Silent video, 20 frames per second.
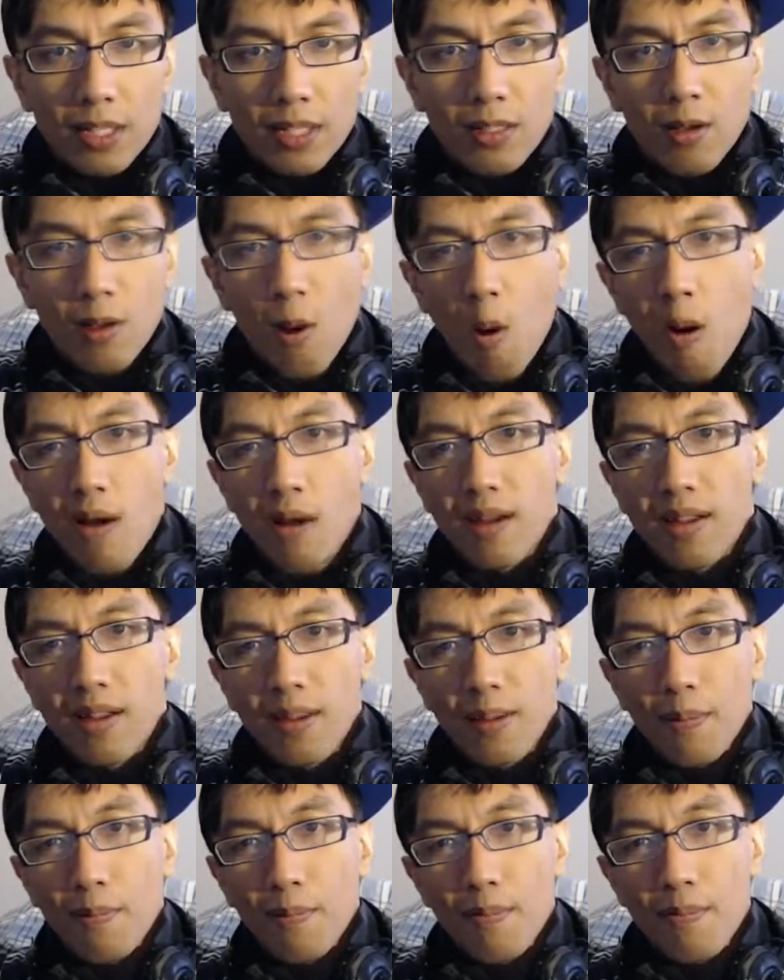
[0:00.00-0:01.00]
So
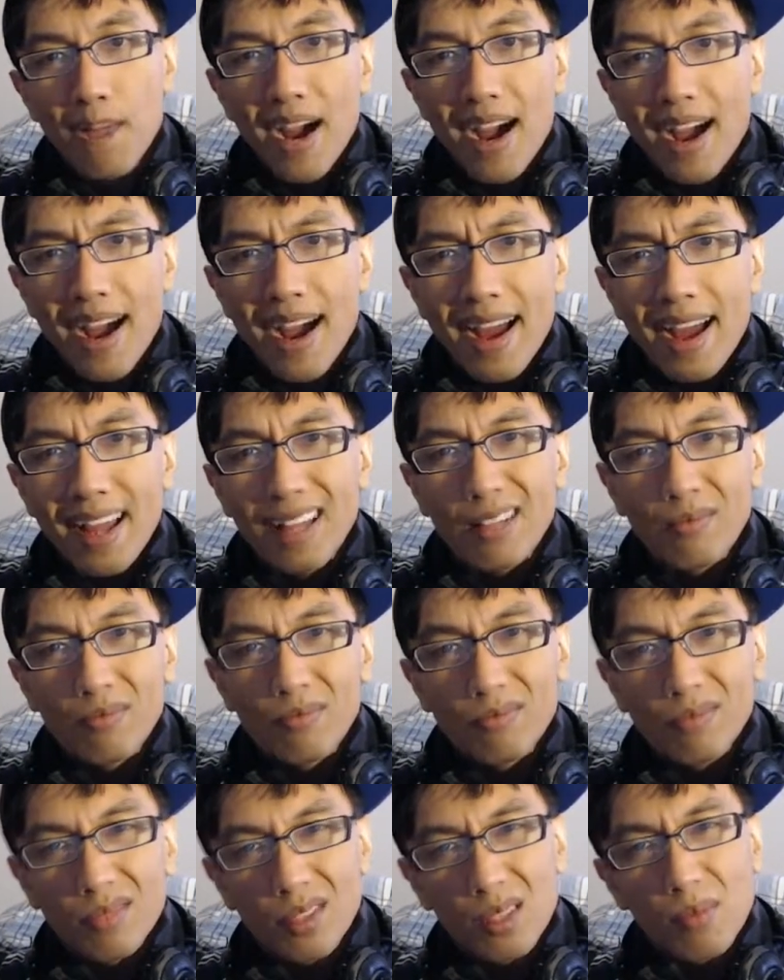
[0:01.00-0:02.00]
bye.
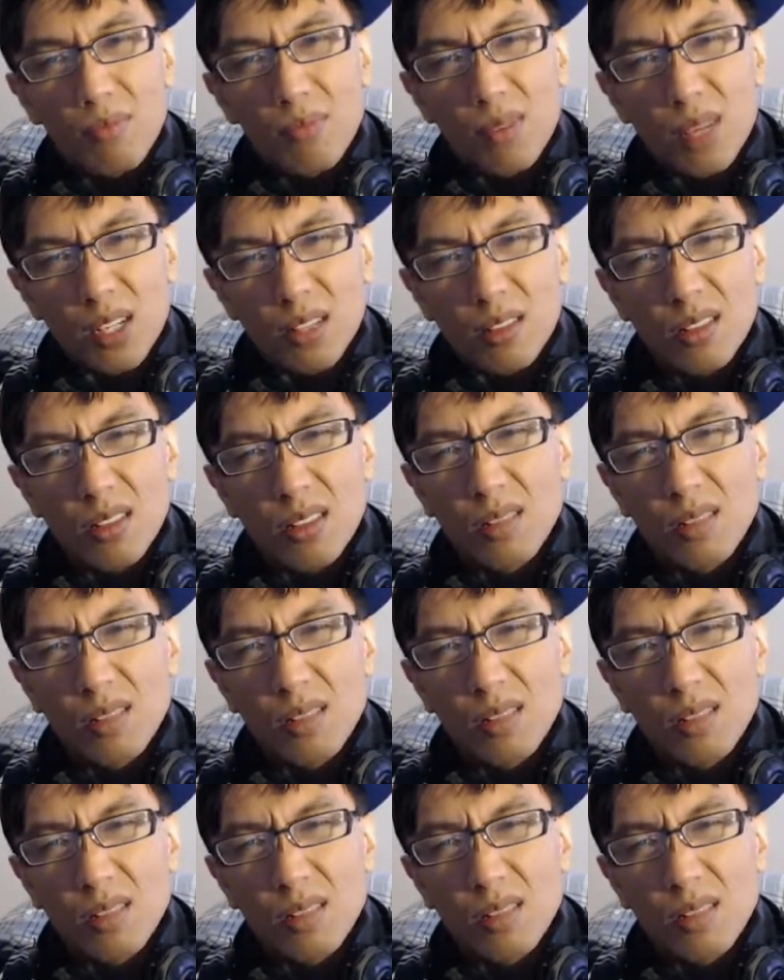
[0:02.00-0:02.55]
Peace.